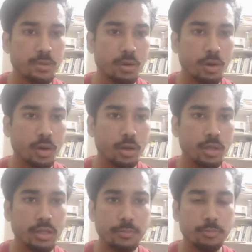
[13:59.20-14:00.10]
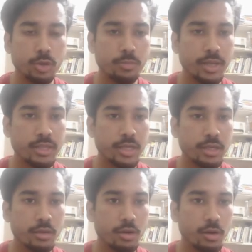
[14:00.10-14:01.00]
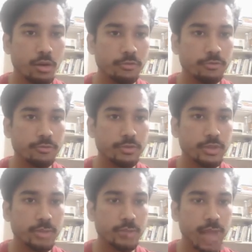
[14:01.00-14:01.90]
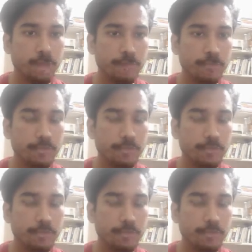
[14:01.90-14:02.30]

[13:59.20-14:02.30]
call the put method of the map,